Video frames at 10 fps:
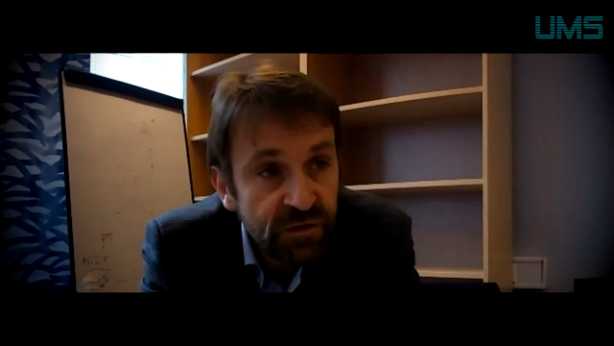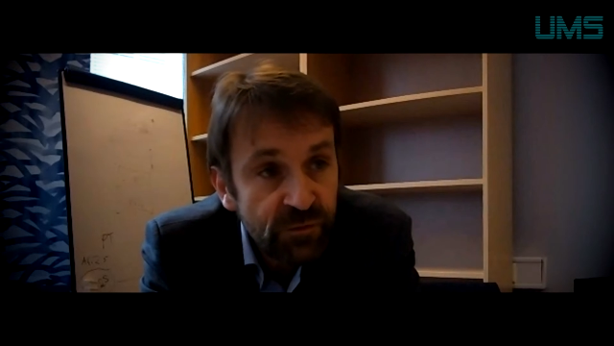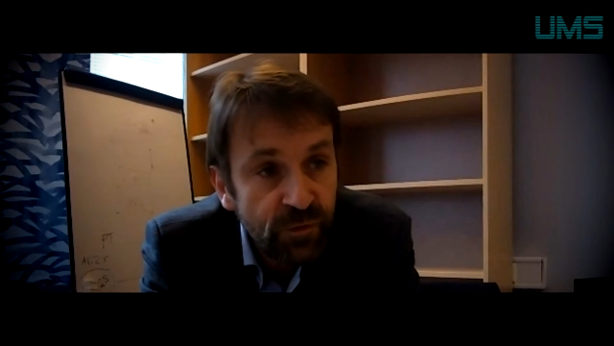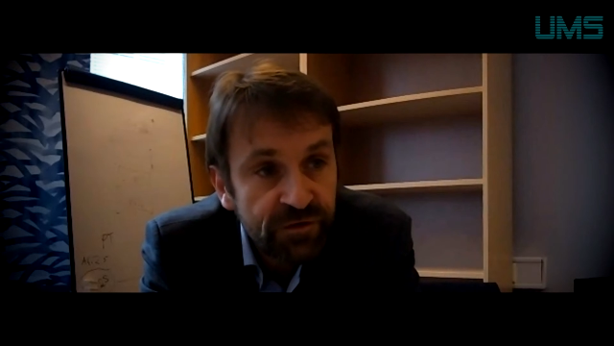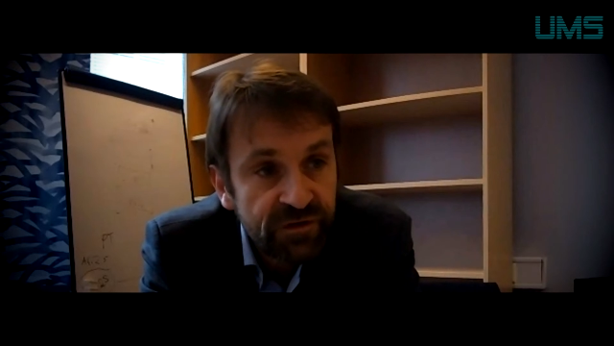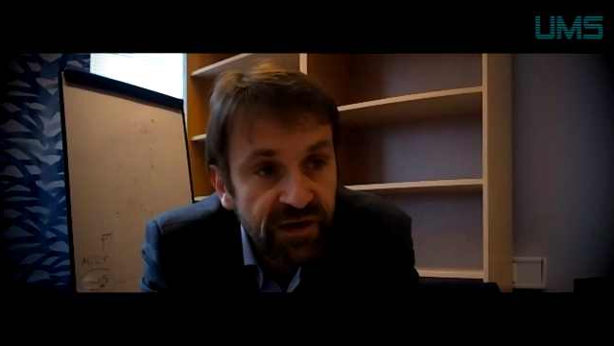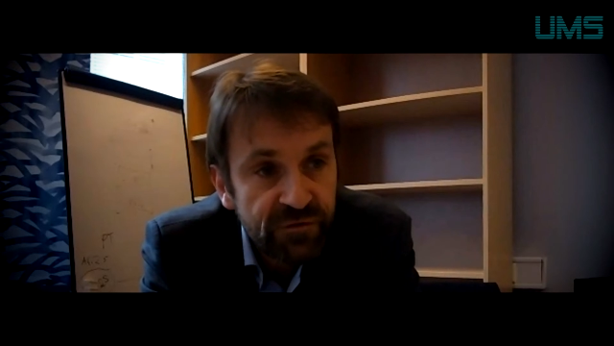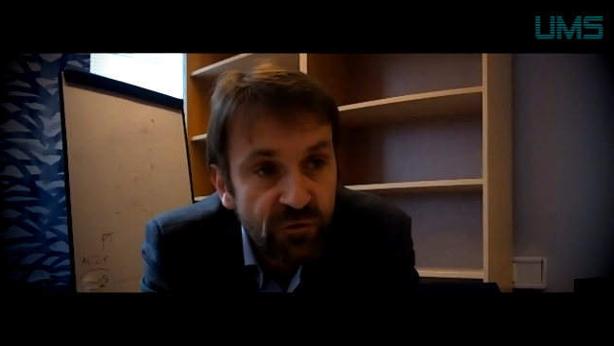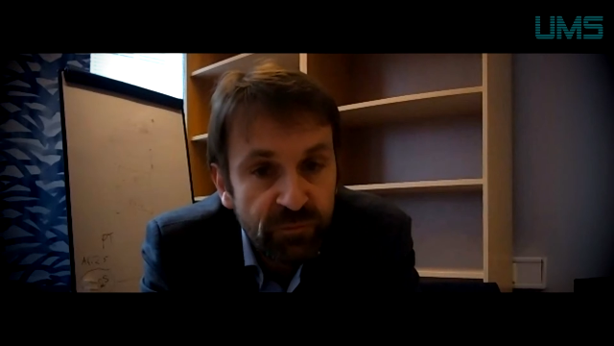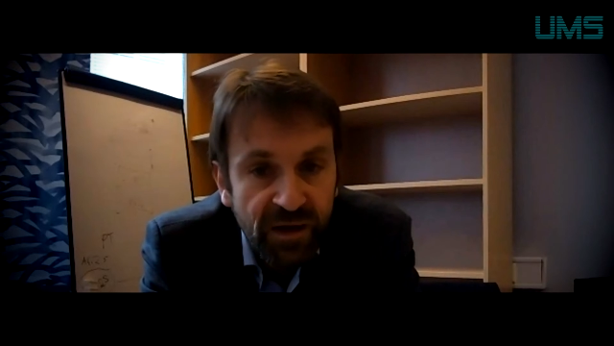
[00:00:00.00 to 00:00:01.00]
what kind
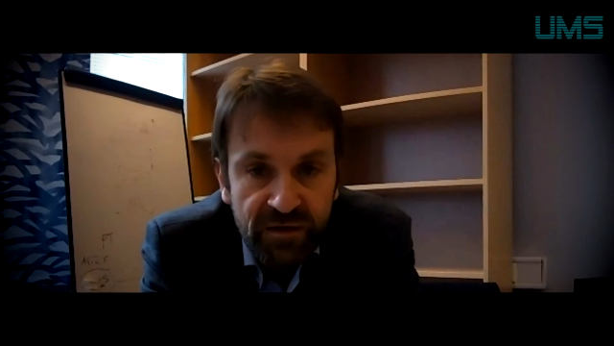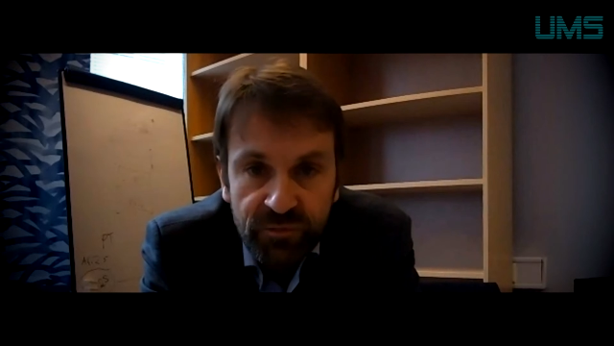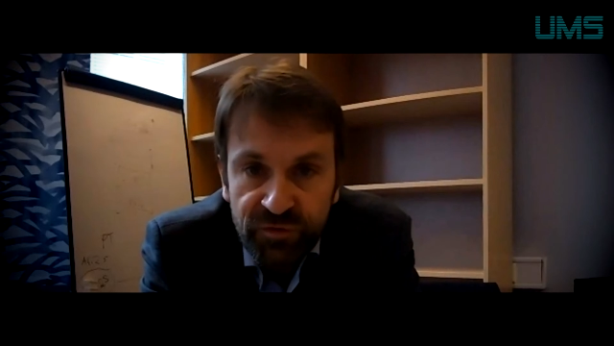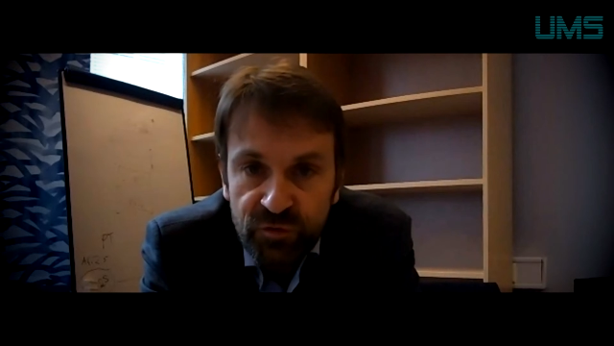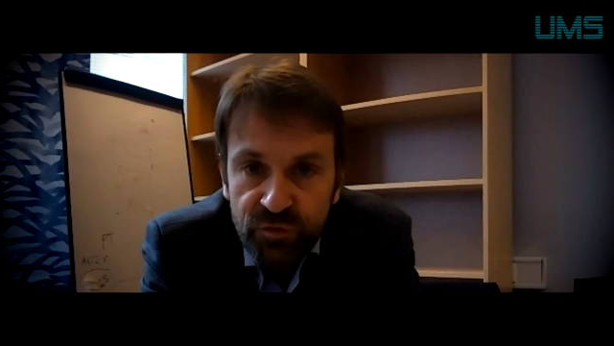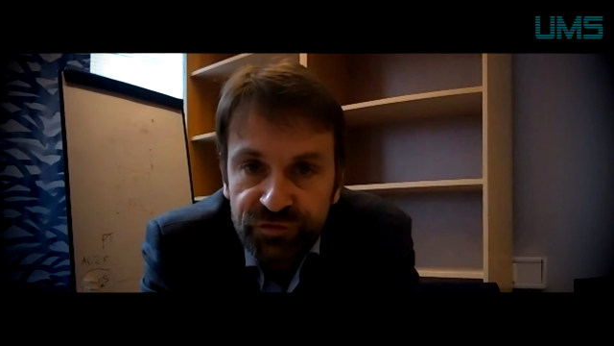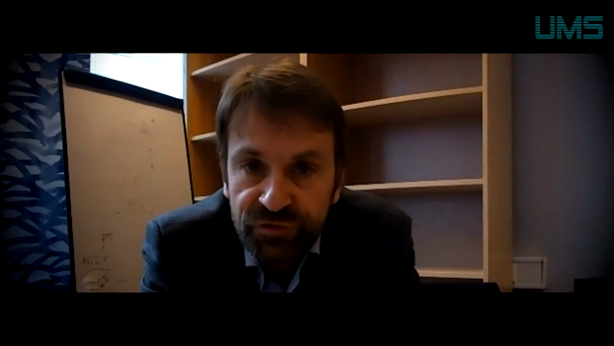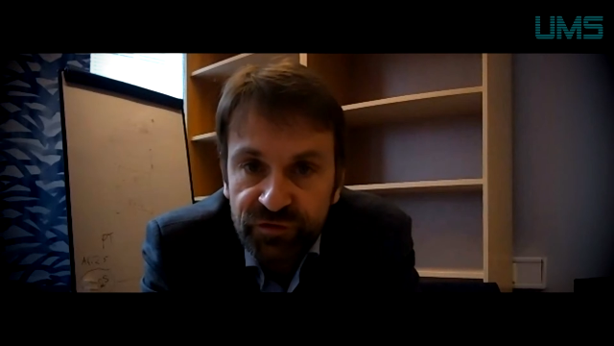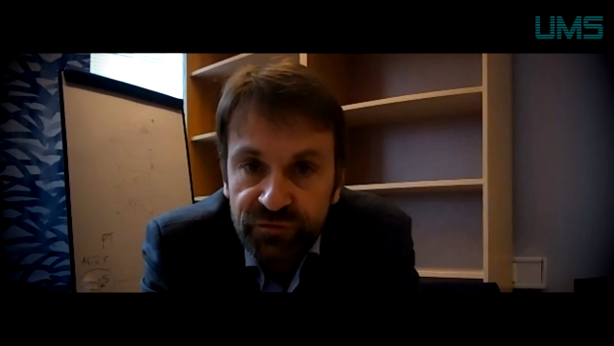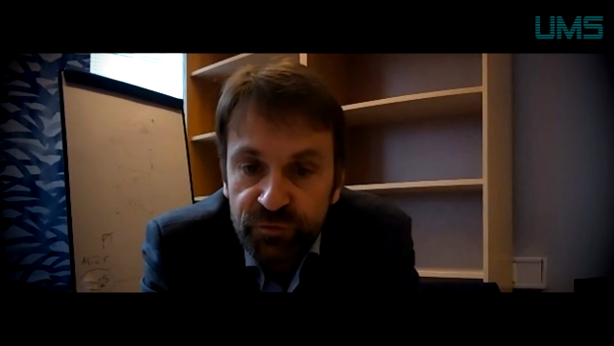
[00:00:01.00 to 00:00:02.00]
of backup
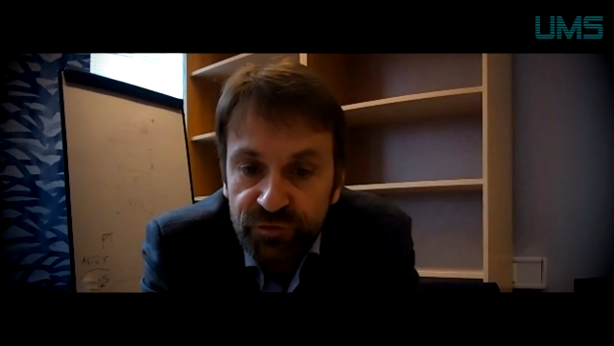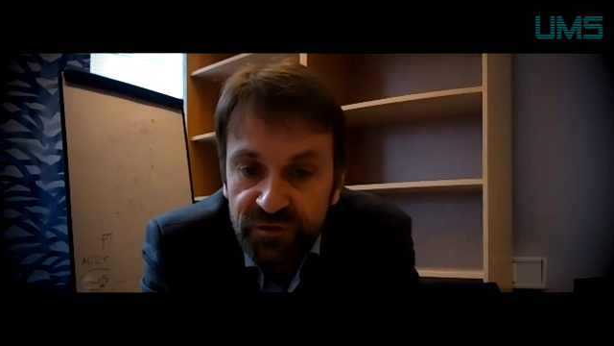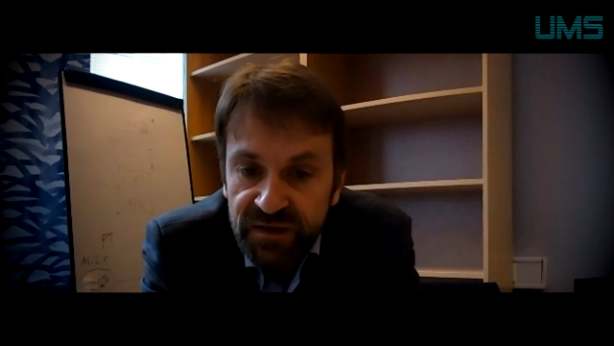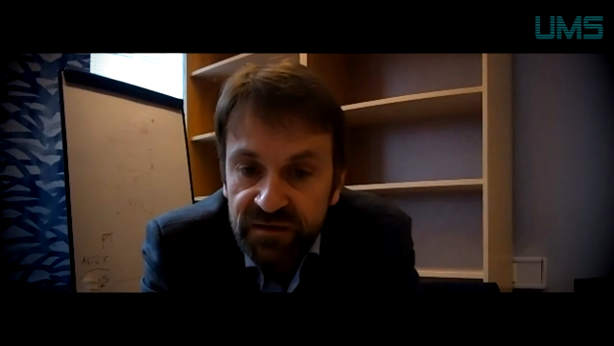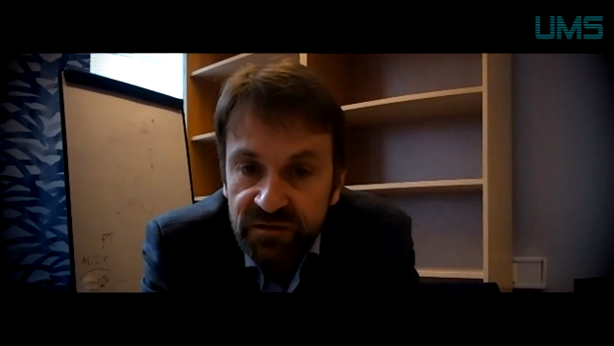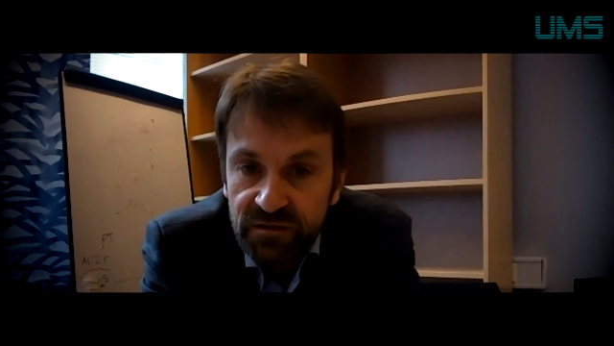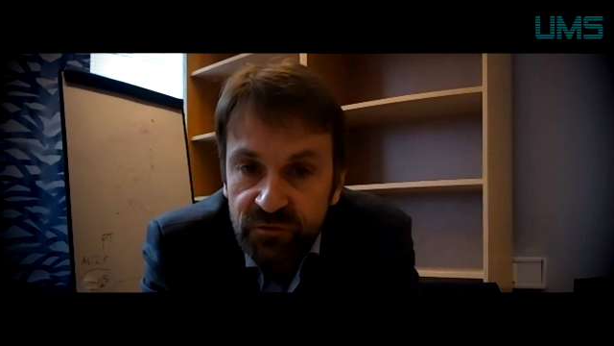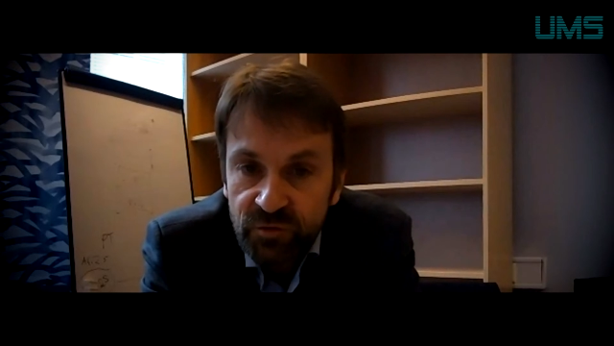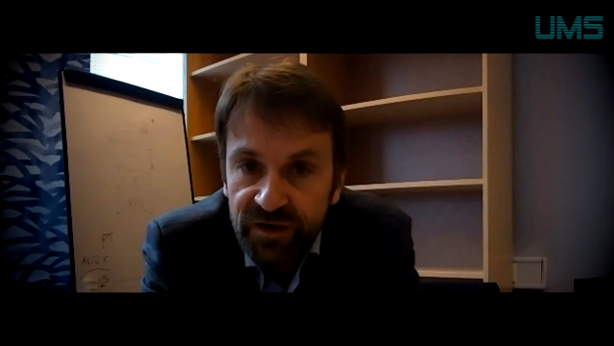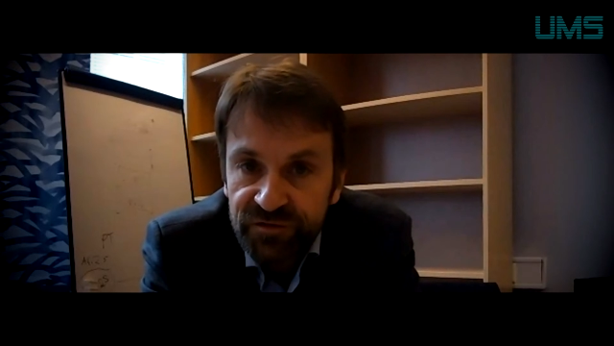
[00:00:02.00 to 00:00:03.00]
solutions would you need
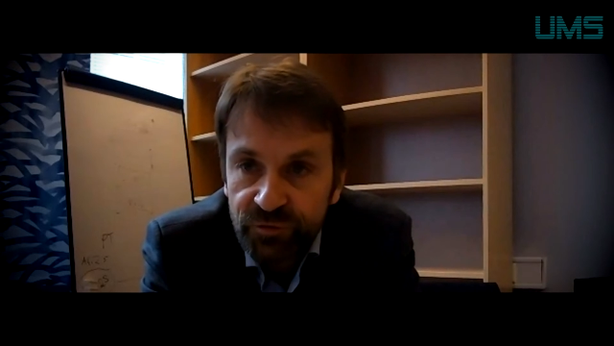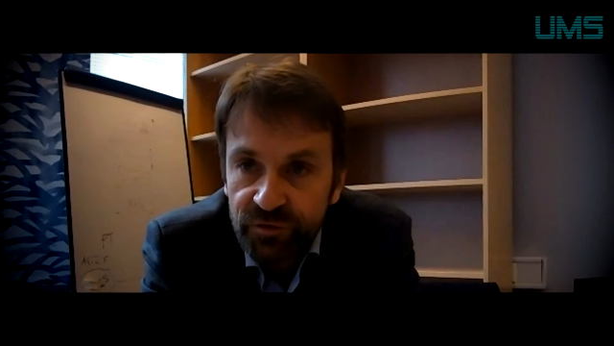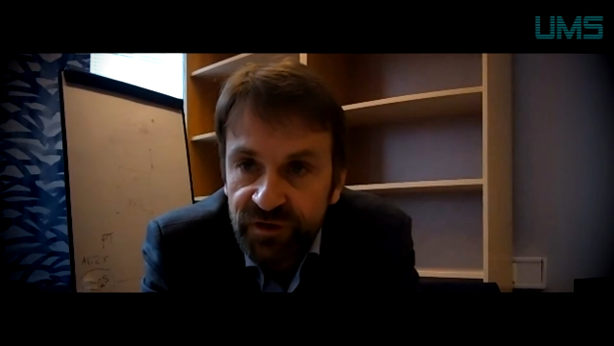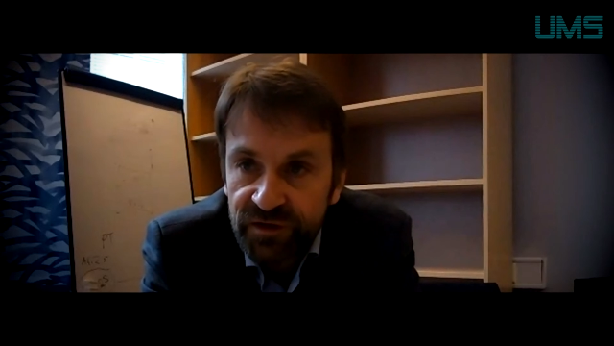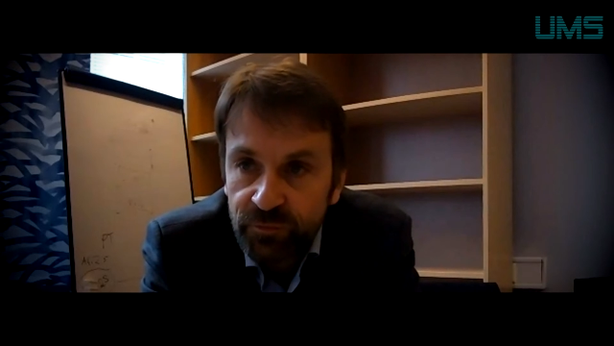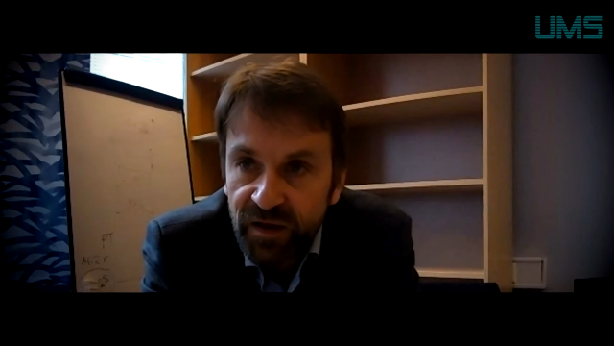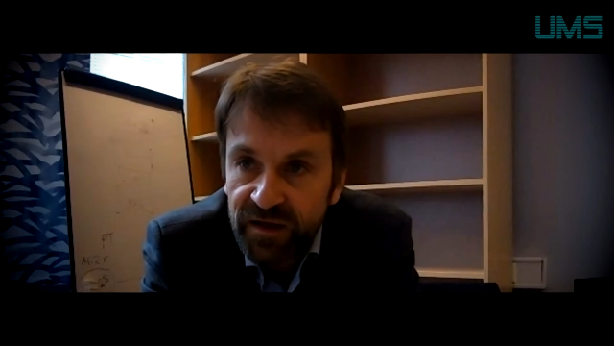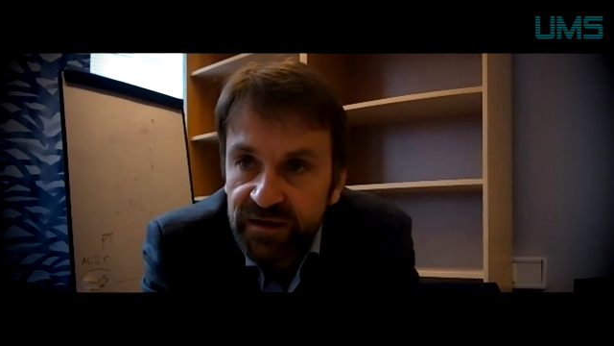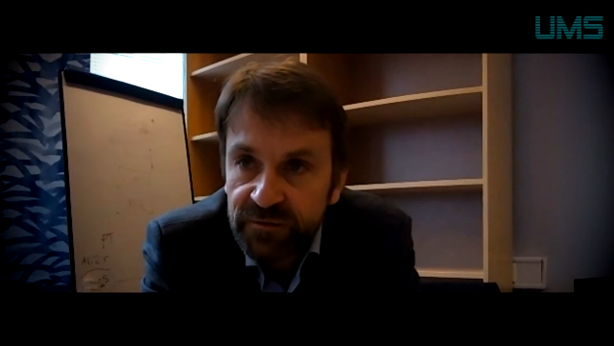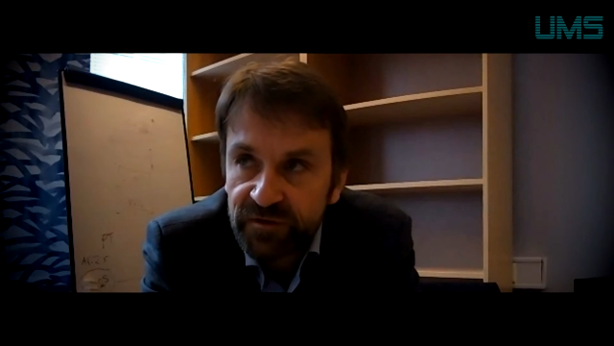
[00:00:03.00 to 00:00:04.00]
to make sure that supply
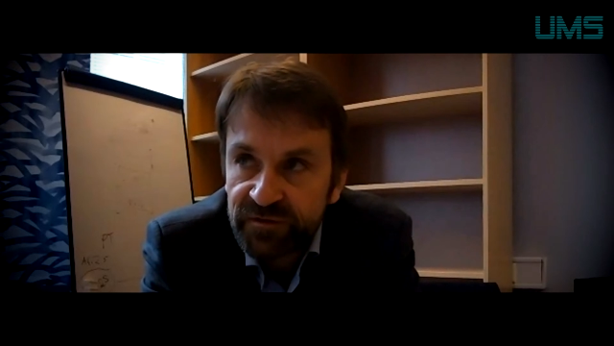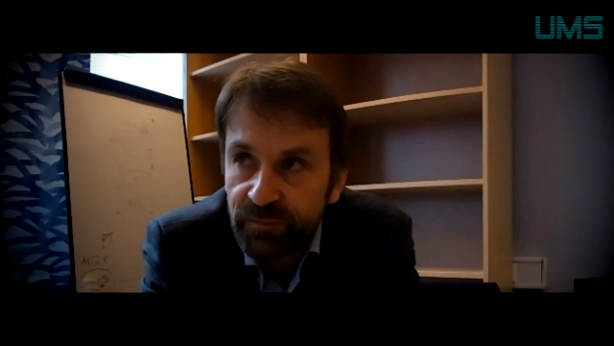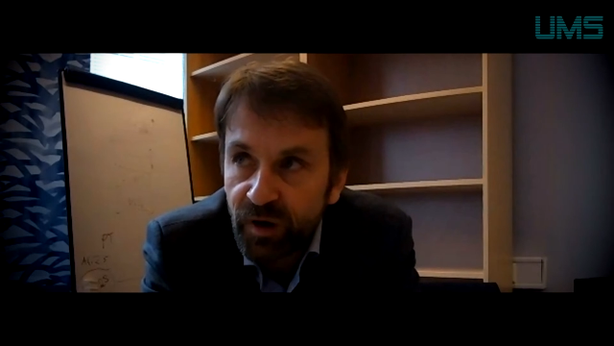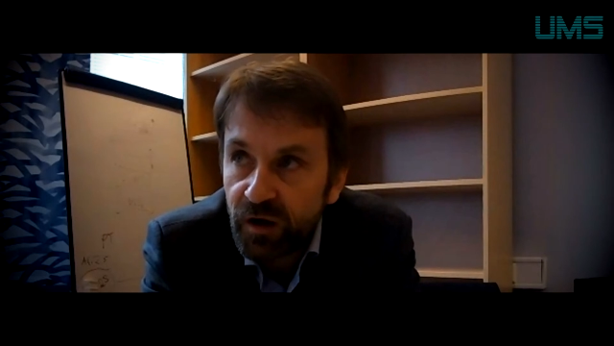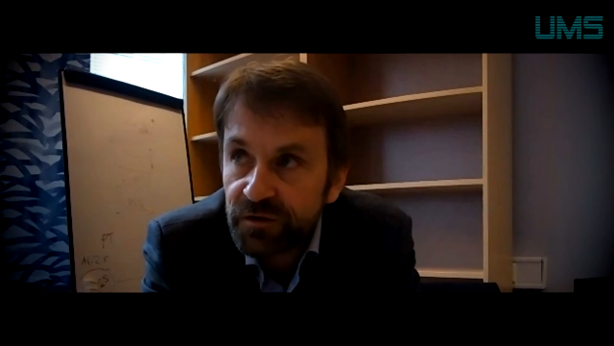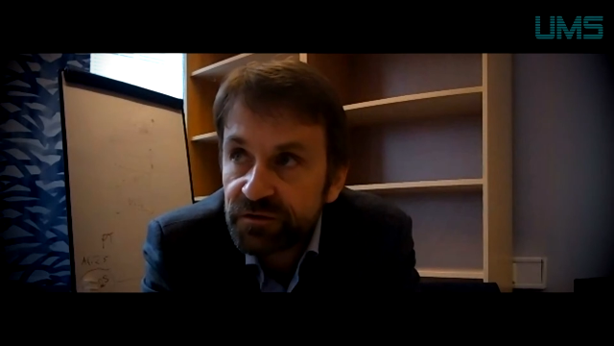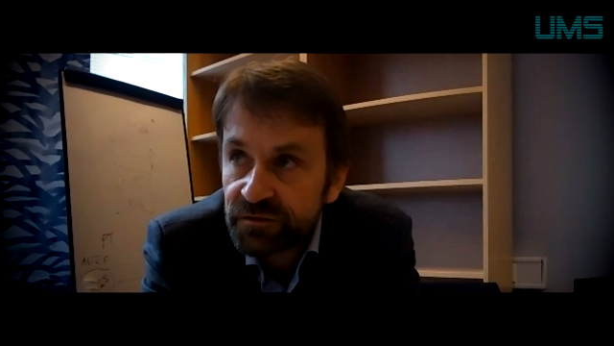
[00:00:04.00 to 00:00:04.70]
equals demand